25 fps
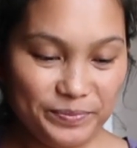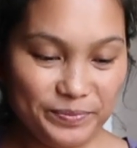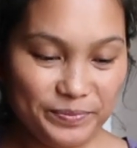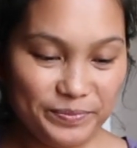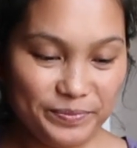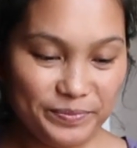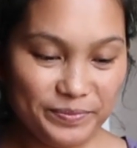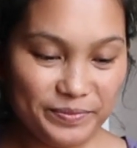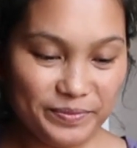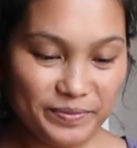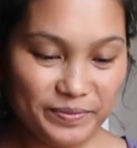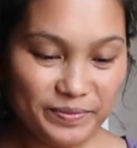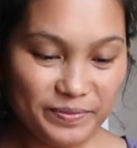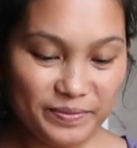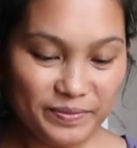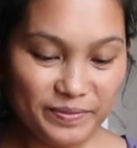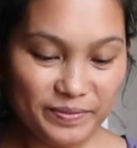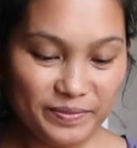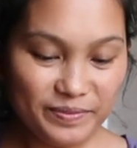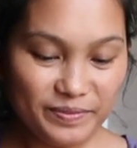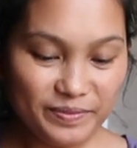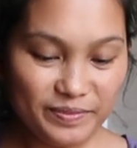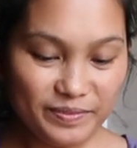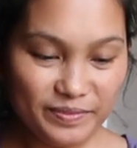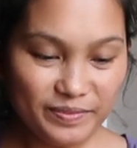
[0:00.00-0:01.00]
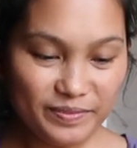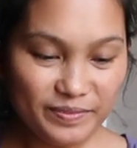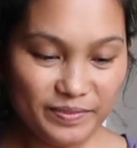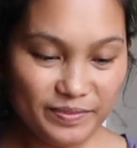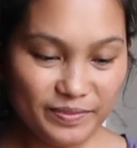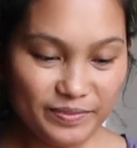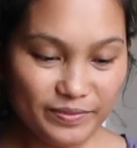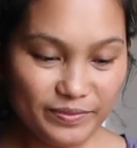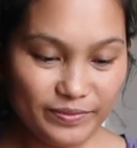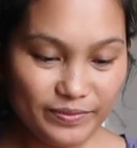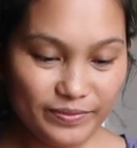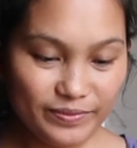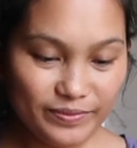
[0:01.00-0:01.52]

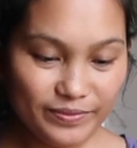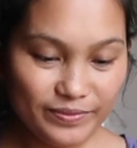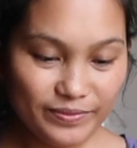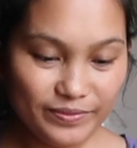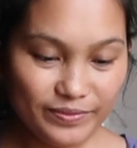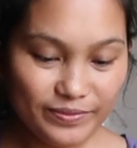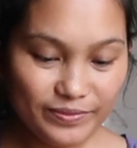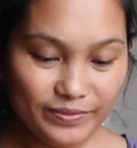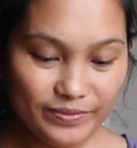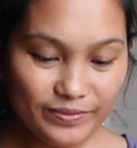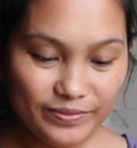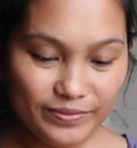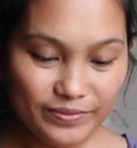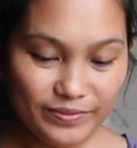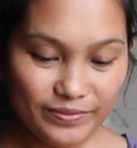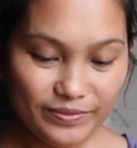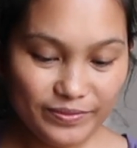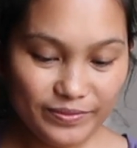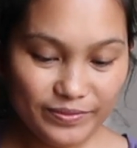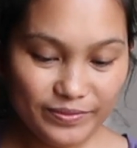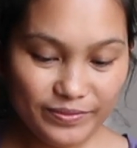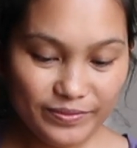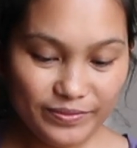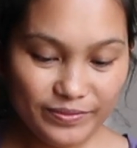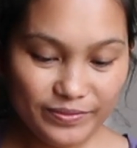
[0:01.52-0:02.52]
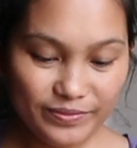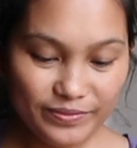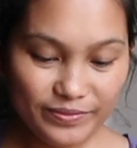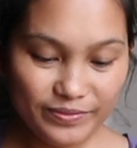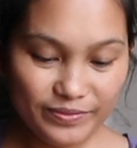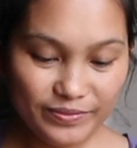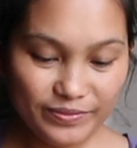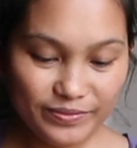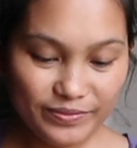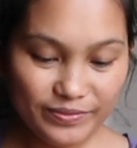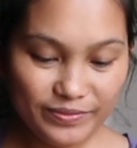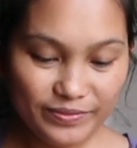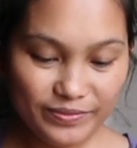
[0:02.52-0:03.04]

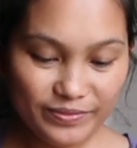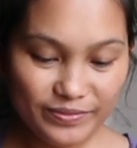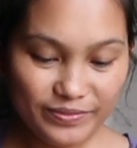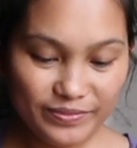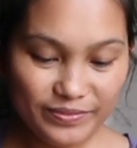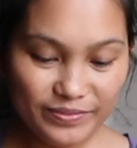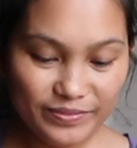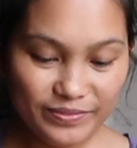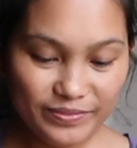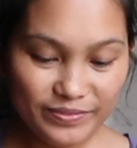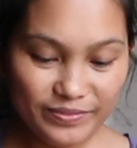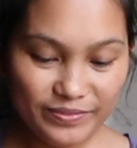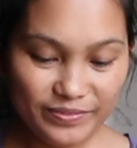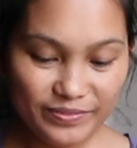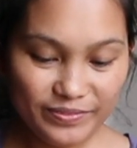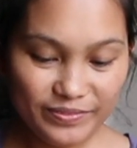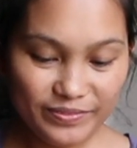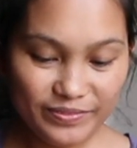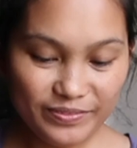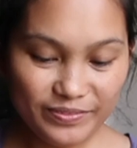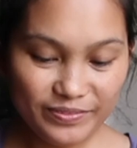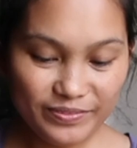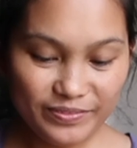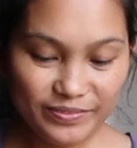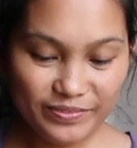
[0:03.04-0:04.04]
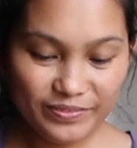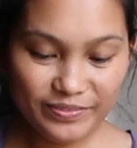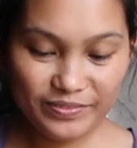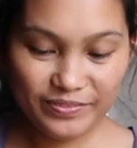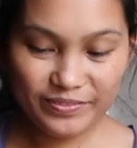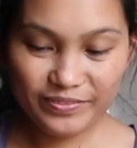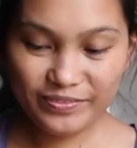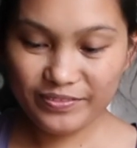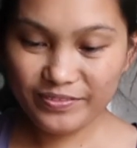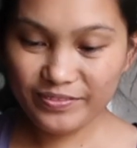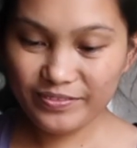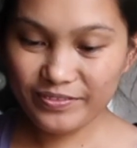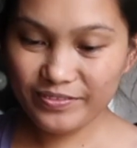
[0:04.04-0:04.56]

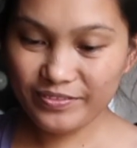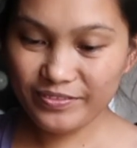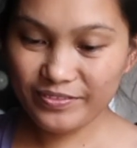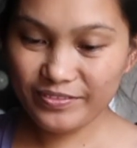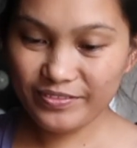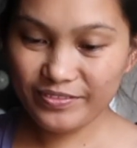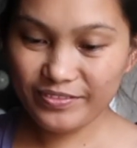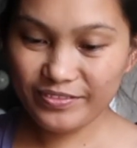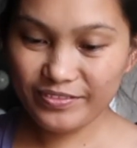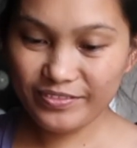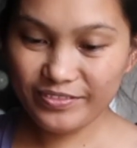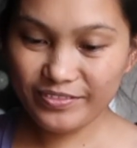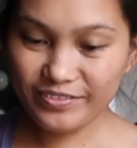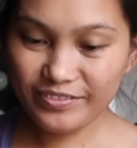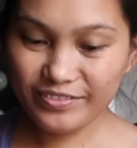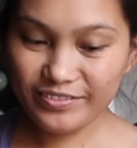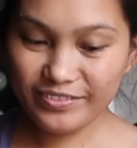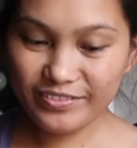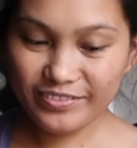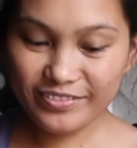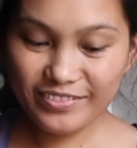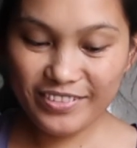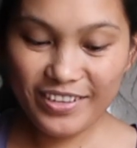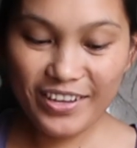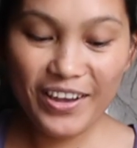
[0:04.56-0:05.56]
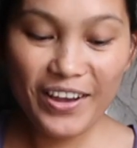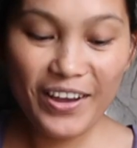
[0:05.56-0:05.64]
No one is speaking in this clip.